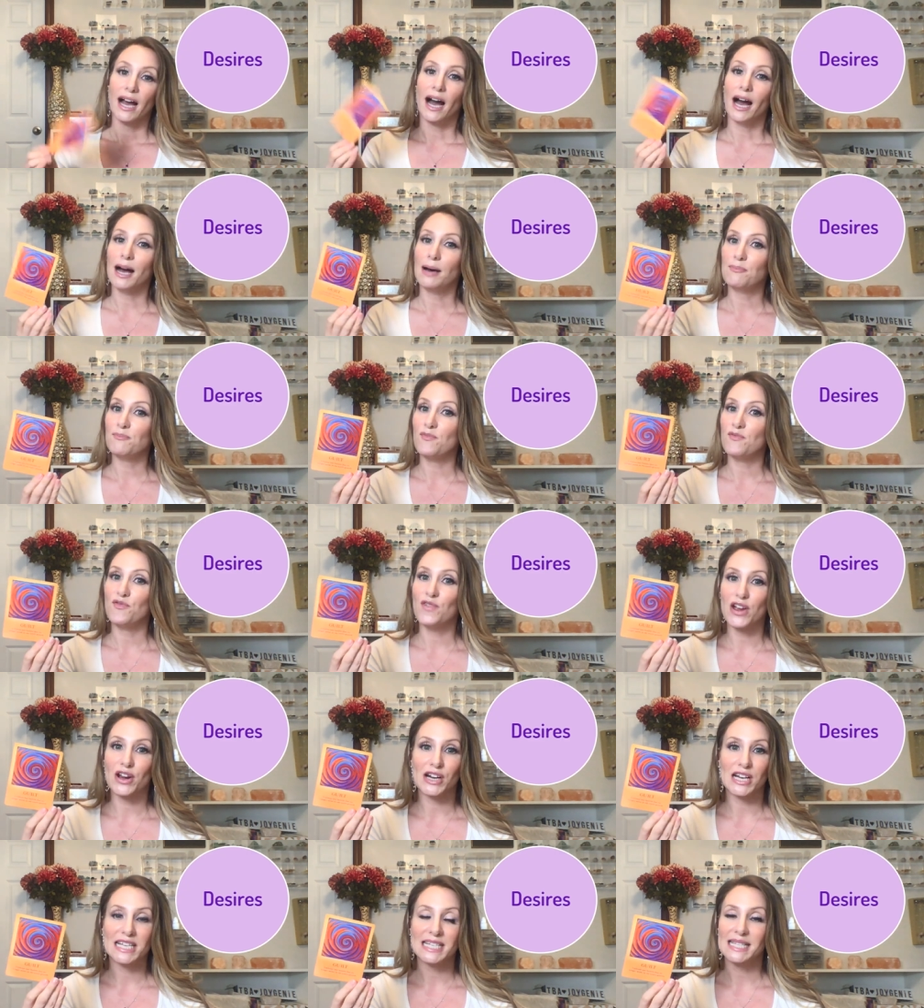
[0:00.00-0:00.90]
Um,
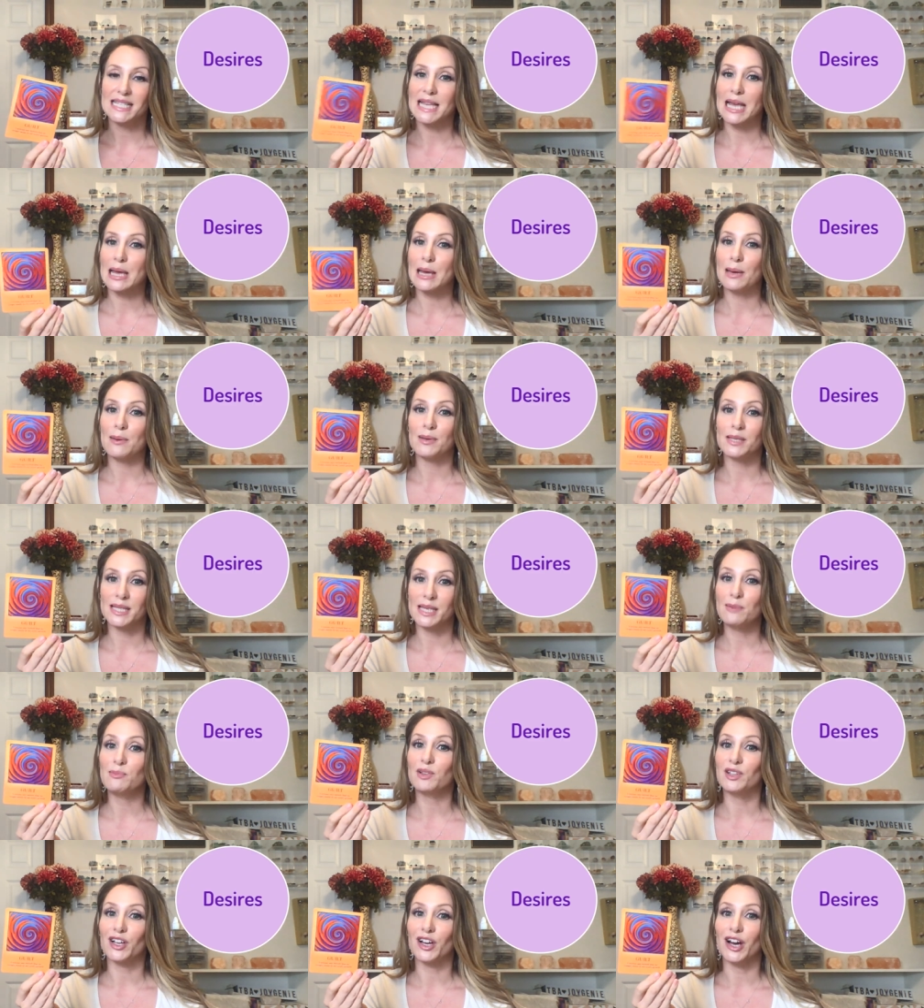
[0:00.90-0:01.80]
very same,
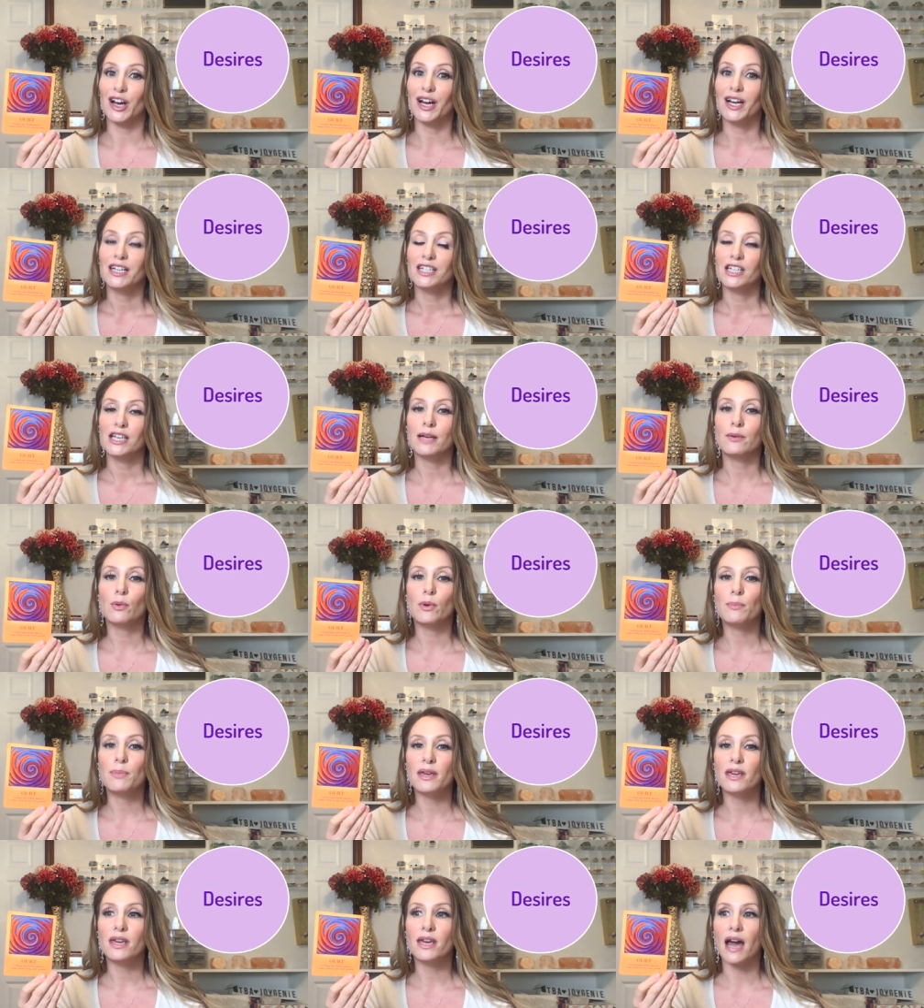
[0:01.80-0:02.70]
similar. It would
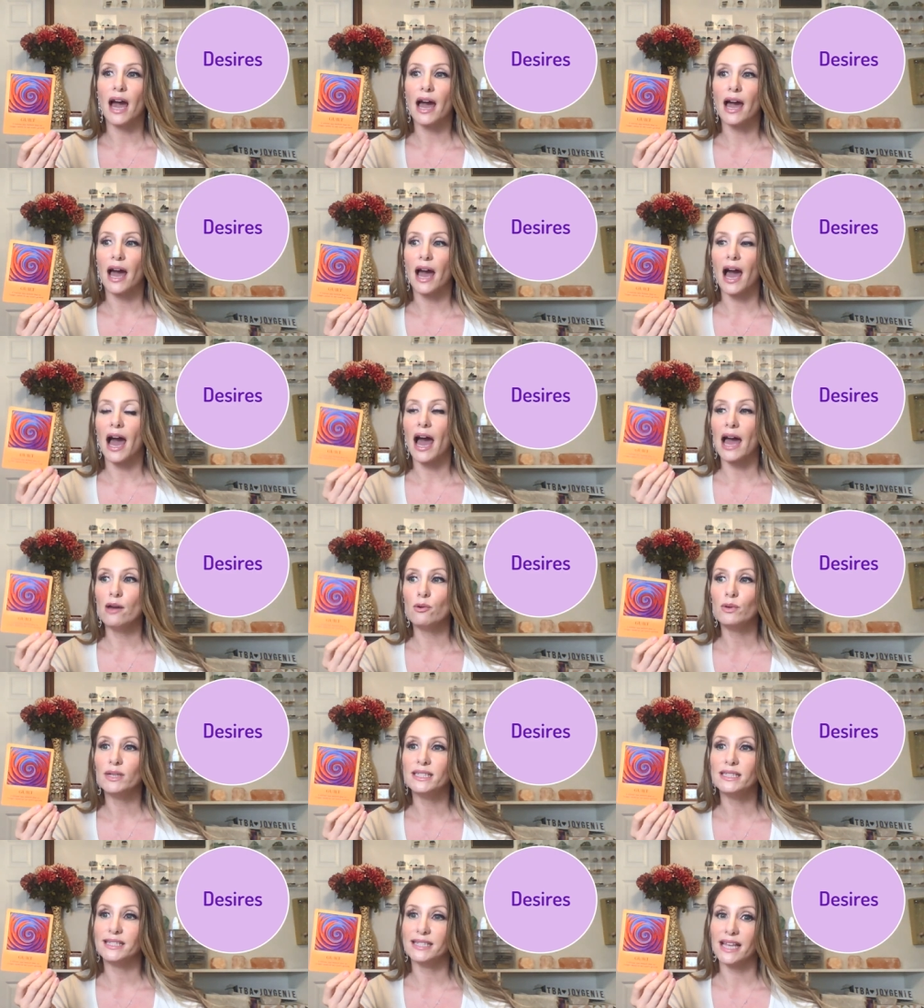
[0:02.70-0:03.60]
be, I
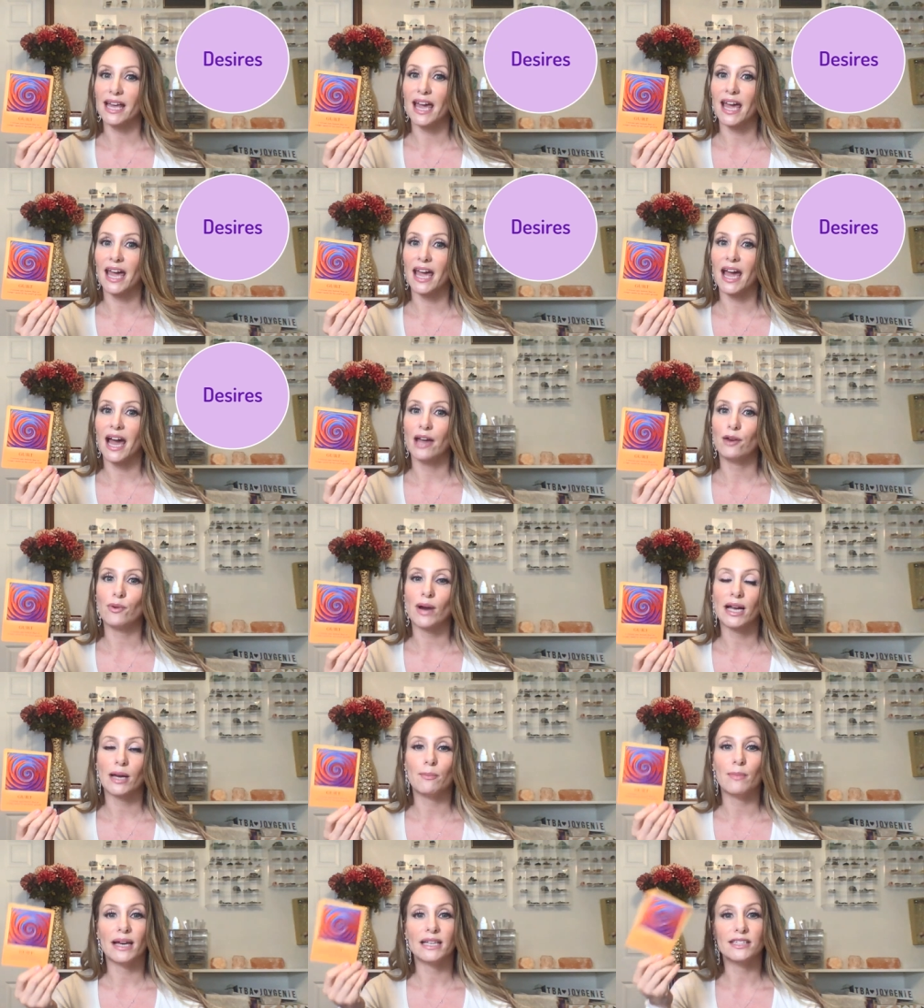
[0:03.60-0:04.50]
would say I'd
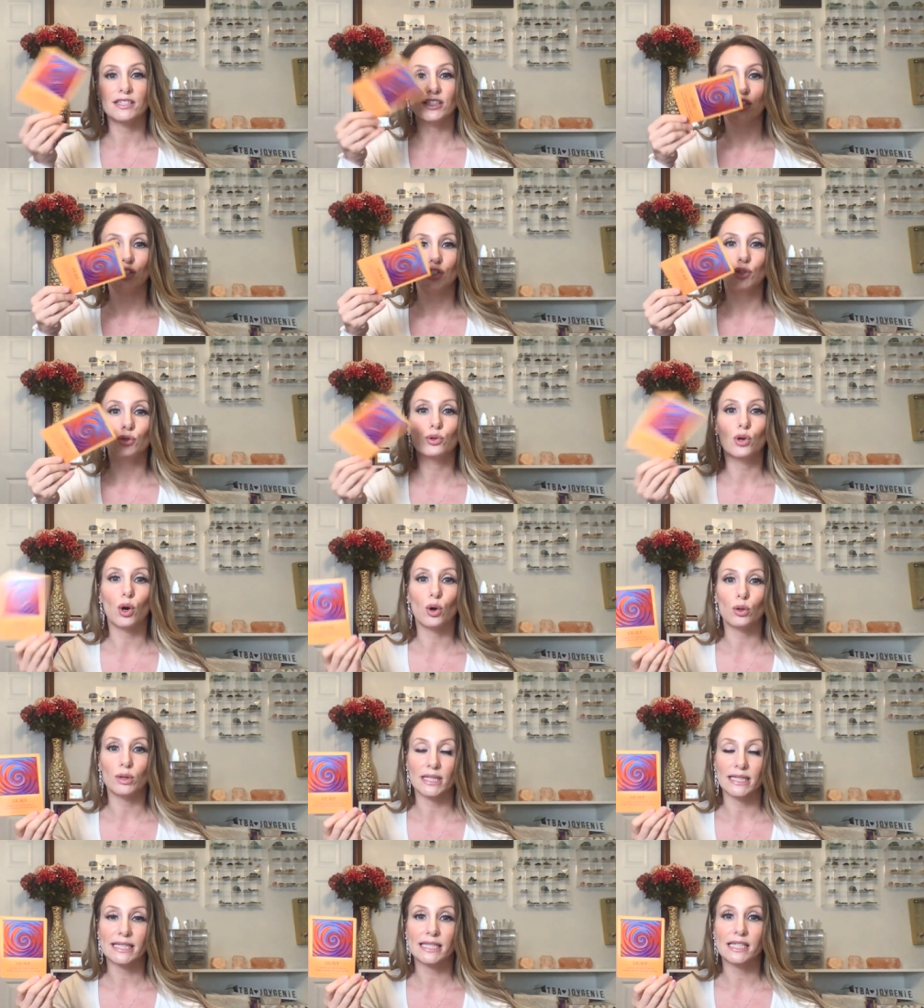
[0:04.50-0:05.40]
recommend you go
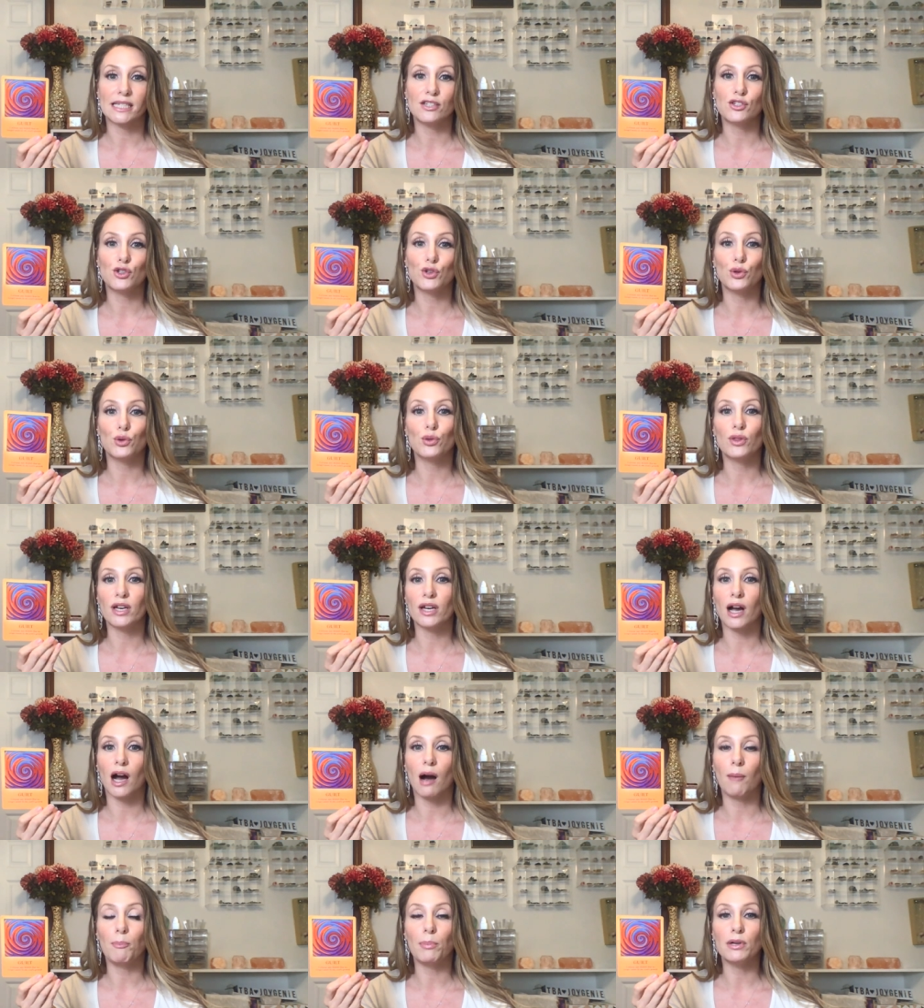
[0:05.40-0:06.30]
listen to the
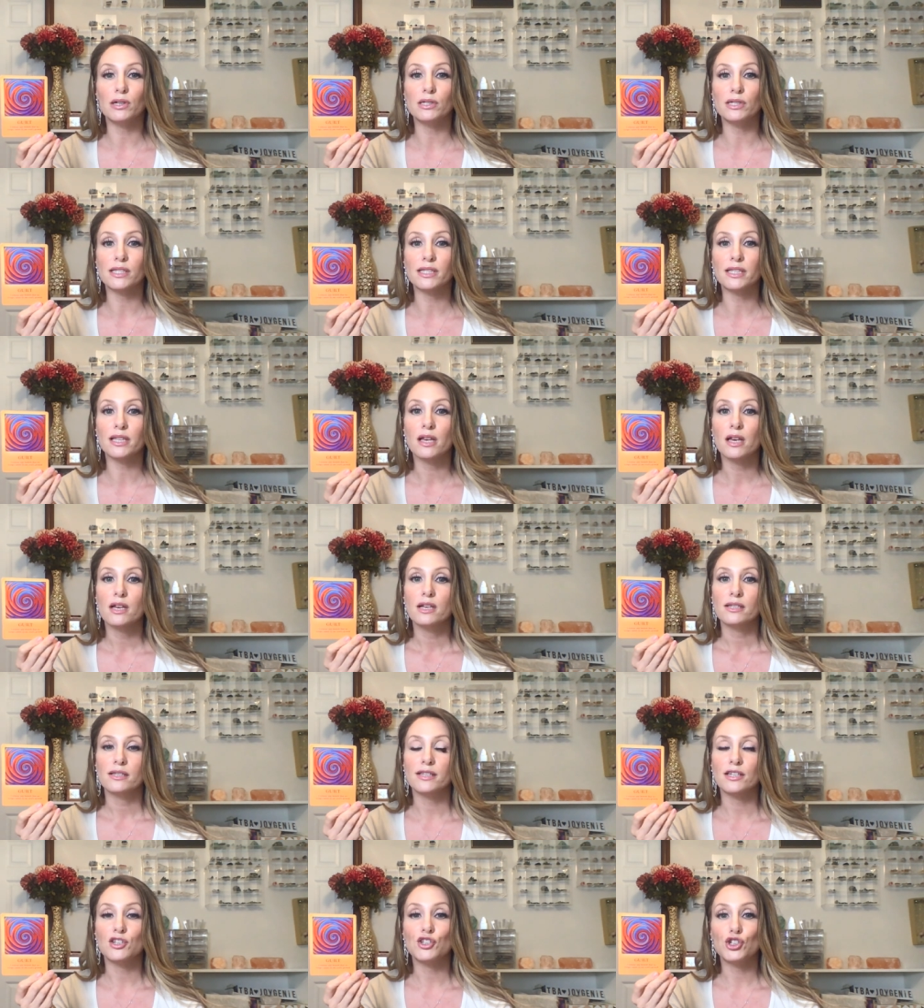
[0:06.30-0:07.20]
couple's
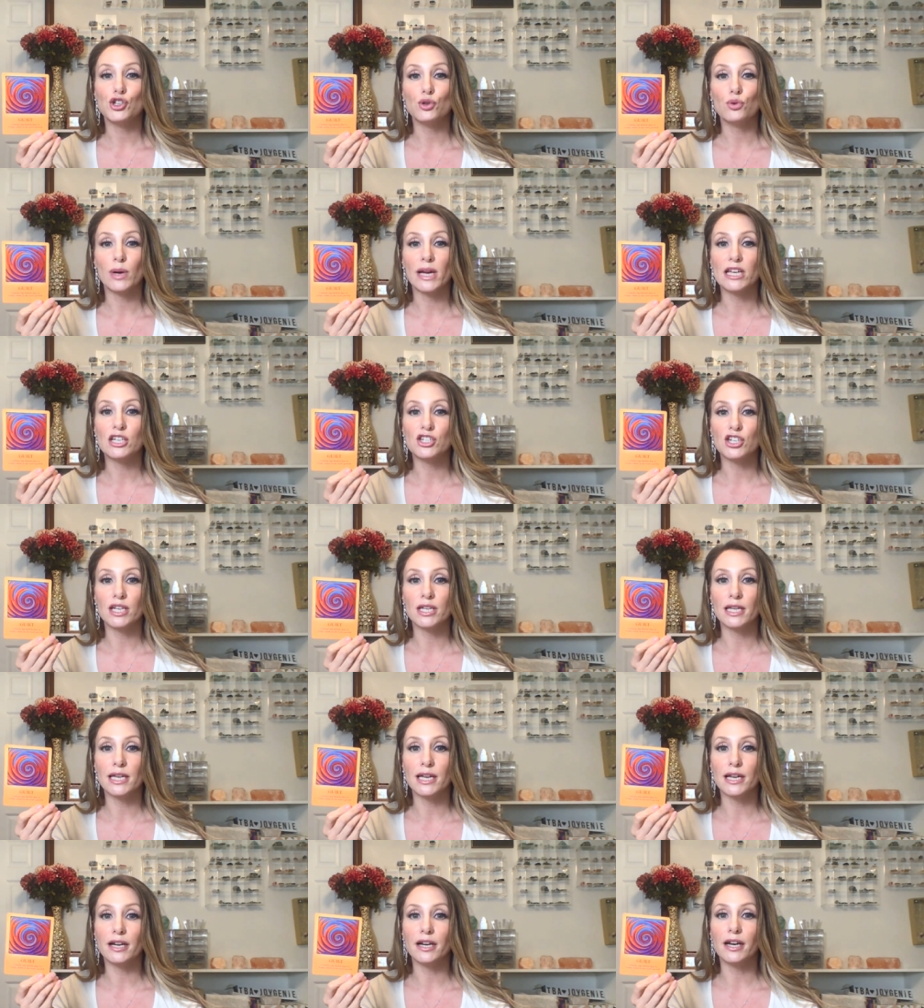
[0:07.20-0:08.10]
situation
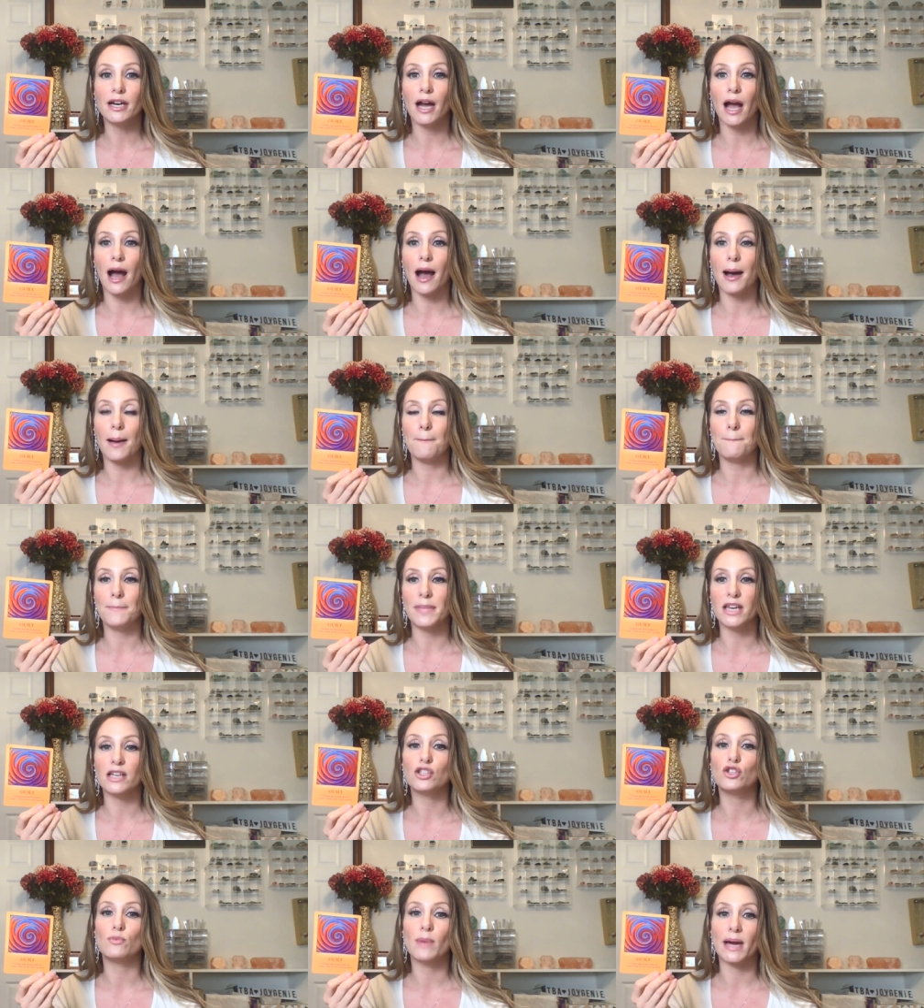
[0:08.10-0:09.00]
here um, because you